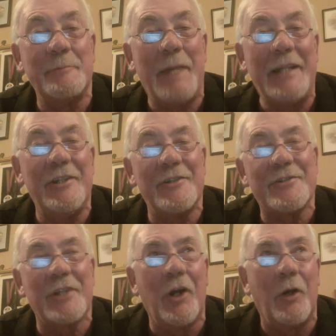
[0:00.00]
many
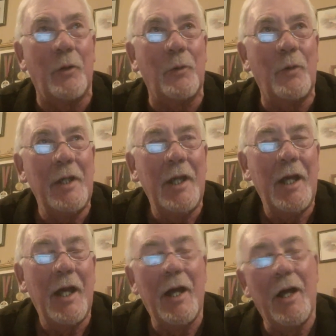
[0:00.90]
years ago,
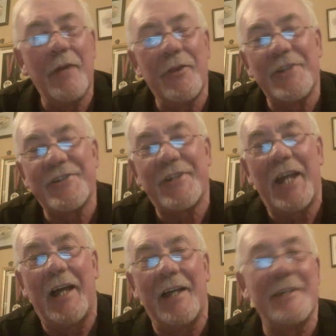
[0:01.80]
the
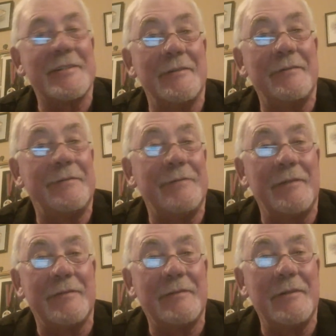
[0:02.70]
stars of
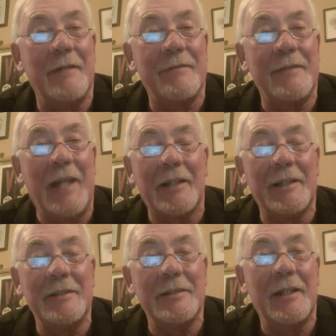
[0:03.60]
the
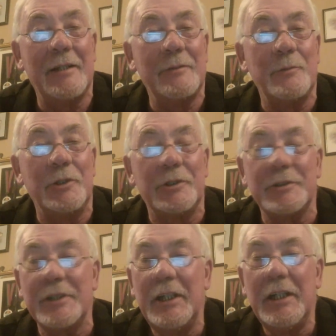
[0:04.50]
angling
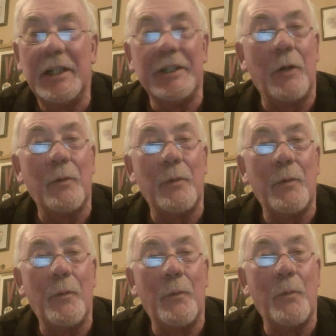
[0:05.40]
world,
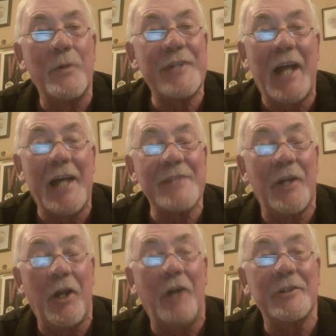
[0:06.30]
were stars for
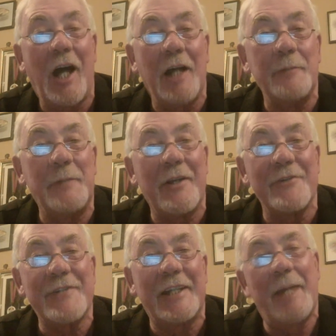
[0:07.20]
a long time
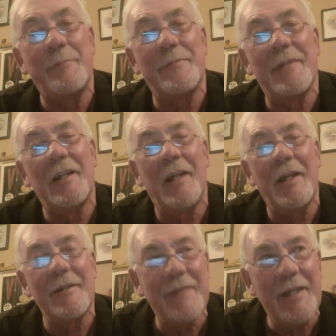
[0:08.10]
because they kept a
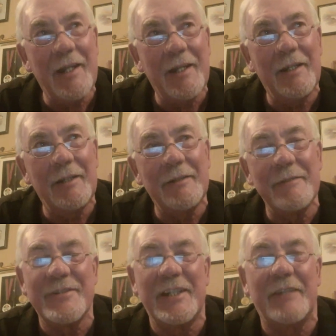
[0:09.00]
lot of their
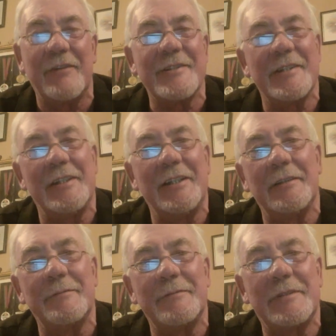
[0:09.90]
secrets and
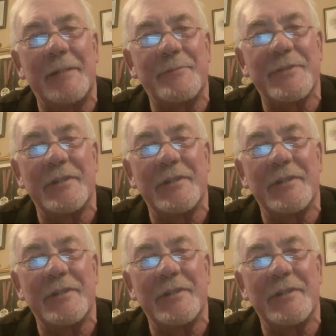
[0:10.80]
little tips